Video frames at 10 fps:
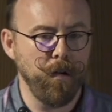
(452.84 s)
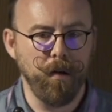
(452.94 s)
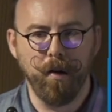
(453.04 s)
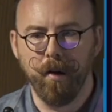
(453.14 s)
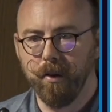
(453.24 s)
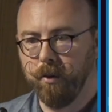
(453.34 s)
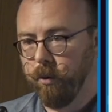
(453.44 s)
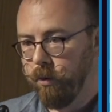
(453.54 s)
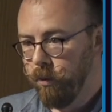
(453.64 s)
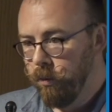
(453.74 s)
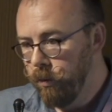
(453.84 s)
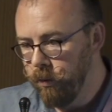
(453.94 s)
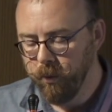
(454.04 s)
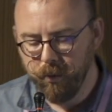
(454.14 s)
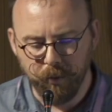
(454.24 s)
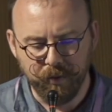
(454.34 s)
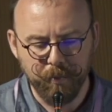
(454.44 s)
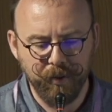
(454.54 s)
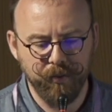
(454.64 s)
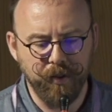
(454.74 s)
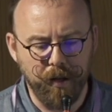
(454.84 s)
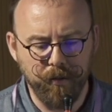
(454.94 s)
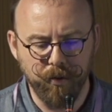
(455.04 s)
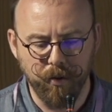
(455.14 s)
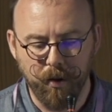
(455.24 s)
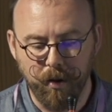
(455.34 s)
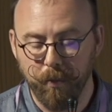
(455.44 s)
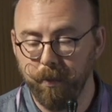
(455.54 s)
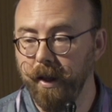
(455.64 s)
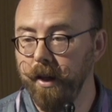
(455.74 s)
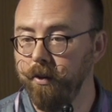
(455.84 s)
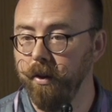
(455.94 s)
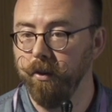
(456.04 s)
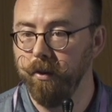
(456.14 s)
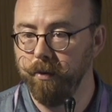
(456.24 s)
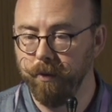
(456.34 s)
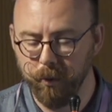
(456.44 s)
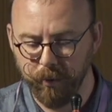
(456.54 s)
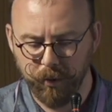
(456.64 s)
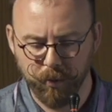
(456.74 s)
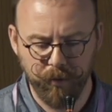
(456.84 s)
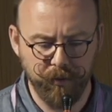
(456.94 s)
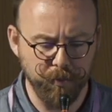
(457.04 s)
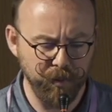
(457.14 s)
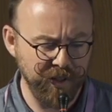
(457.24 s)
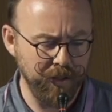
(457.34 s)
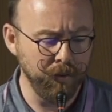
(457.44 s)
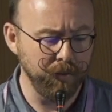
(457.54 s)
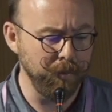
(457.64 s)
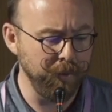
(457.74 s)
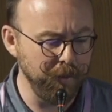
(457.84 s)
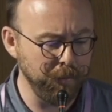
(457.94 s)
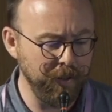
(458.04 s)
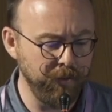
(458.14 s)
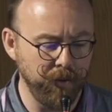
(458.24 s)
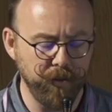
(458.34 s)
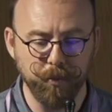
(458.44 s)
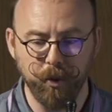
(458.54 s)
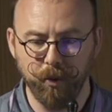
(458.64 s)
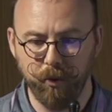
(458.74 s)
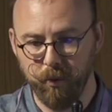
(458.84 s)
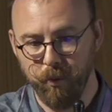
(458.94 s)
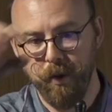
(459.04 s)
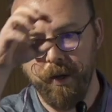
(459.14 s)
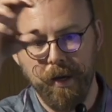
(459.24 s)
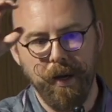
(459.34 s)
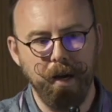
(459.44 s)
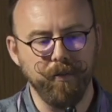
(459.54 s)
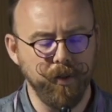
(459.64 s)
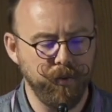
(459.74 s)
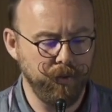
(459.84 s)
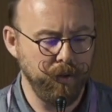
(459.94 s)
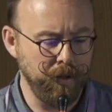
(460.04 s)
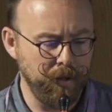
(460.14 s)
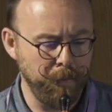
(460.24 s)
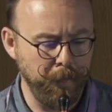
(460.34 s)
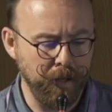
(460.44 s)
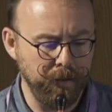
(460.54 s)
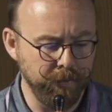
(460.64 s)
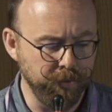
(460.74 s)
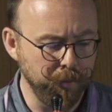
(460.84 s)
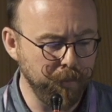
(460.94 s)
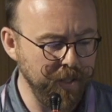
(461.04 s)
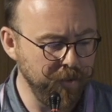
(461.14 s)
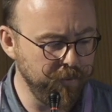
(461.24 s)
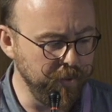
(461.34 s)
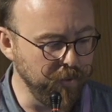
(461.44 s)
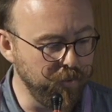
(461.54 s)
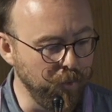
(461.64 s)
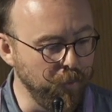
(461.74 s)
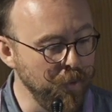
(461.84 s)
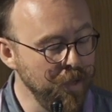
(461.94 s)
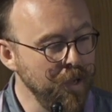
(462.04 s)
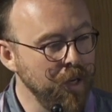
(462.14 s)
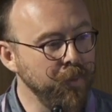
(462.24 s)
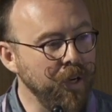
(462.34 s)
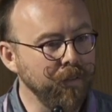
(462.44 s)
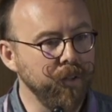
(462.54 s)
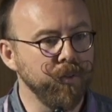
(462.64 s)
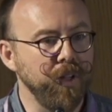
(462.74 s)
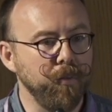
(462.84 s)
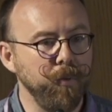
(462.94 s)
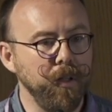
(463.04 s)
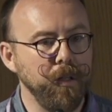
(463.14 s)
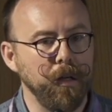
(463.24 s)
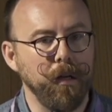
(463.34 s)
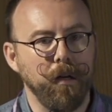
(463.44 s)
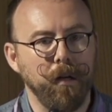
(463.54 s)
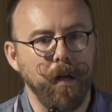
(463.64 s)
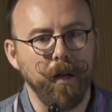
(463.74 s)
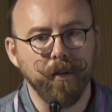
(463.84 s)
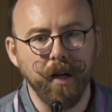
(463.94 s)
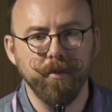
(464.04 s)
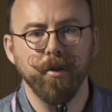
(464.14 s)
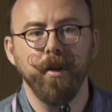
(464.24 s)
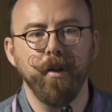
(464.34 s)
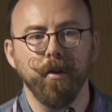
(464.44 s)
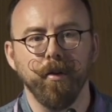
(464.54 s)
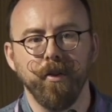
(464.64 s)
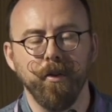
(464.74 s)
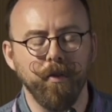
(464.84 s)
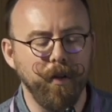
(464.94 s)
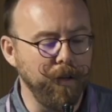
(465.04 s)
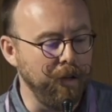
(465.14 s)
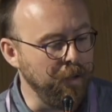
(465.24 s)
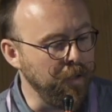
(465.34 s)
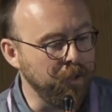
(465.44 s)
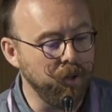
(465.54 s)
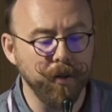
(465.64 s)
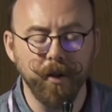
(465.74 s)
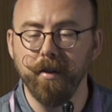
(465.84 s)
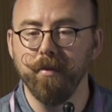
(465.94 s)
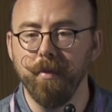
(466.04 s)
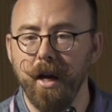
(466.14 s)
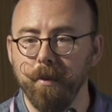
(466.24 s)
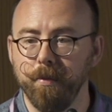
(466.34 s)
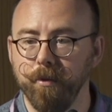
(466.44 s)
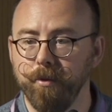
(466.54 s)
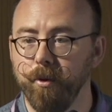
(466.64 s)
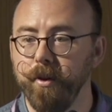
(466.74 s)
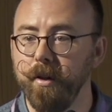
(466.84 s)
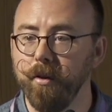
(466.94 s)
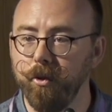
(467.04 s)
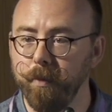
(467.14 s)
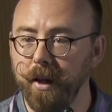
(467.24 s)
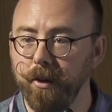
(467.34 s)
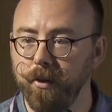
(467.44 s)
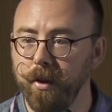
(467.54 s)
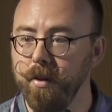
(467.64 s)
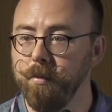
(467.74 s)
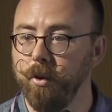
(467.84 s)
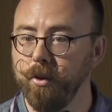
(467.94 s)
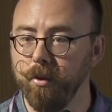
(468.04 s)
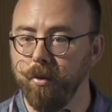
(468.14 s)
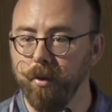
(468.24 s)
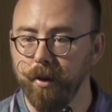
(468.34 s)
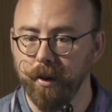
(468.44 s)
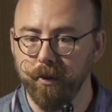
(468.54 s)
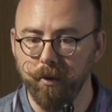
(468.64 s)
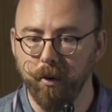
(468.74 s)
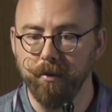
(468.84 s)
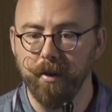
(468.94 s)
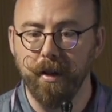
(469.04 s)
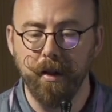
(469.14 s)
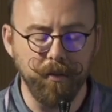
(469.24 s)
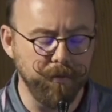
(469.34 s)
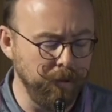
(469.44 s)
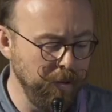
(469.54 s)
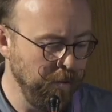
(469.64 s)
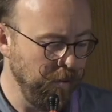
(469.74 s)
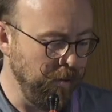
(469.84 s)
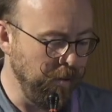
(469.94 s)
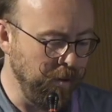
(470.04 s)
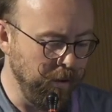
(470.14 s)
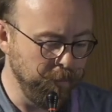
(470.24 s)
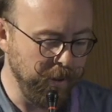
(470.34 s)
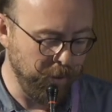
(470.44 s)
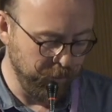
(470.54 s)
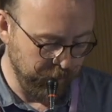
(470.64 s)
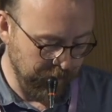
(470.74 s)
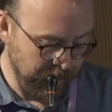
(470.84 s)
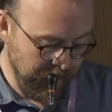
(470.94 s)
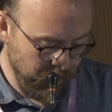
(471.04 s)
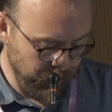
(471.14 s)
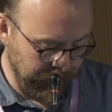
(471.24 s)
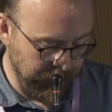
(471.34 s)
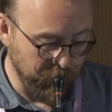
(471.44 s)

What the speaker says: to some extent play cells. If you record simultaneously many play cells, they would also have this different place field. So we argue that we uncover here essentially a cognitive map for near space in the motor cortex of a naive mouse. And now we can